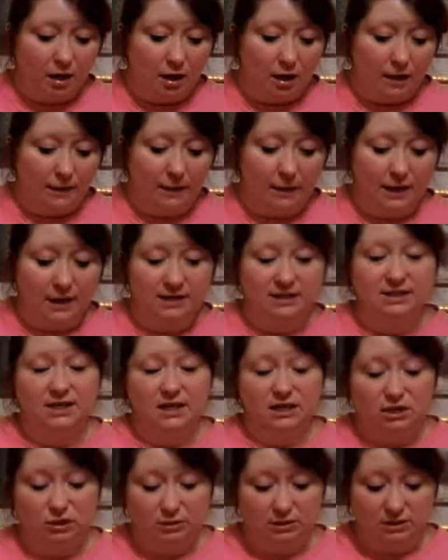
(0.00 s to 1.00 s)
And then on
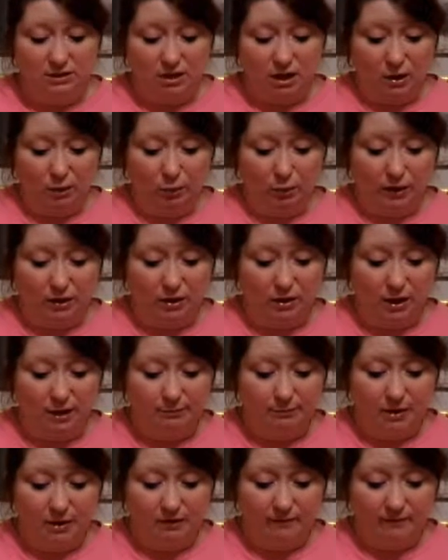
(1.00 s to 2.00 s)
side two, it's got When Cried
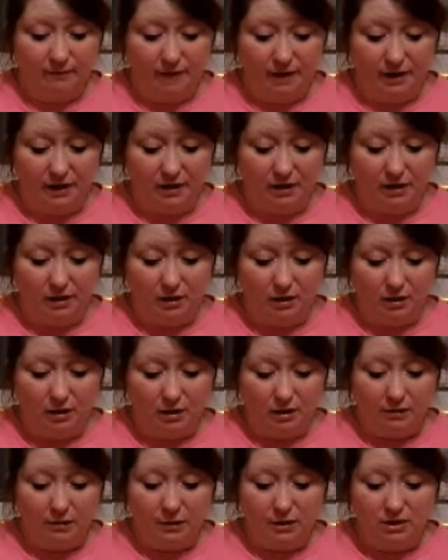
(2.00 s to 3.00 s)
Mary, Fire,
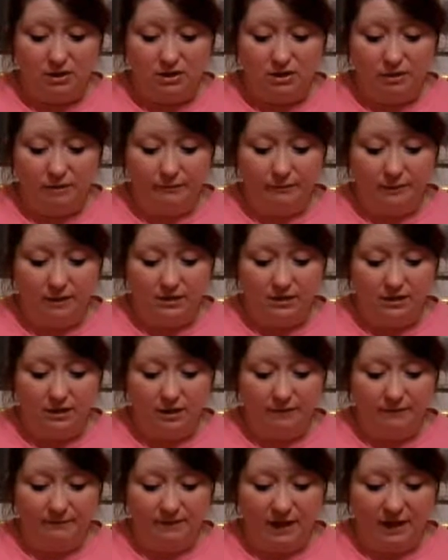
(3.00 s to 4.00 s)
Third Stone from the
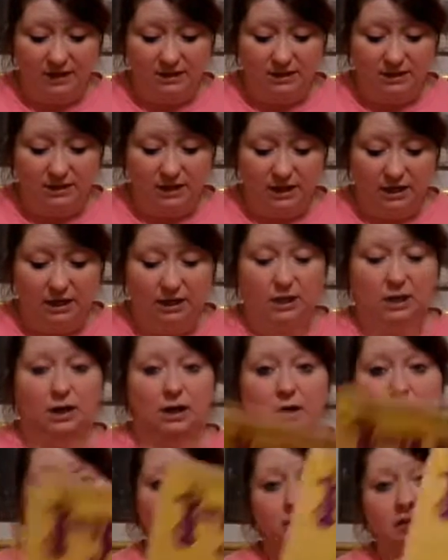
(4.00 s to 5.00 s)
Sun, Foxy Lady, and
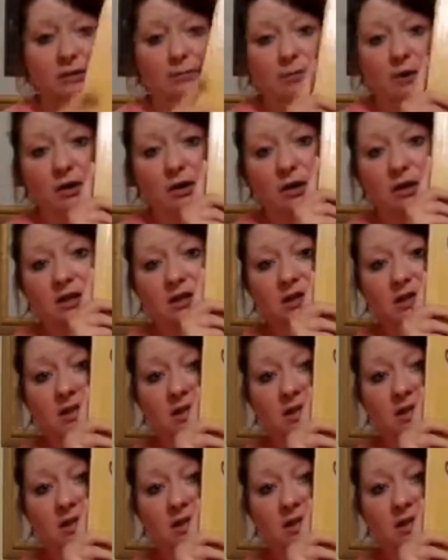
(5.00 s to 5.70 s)
Are You Experienced?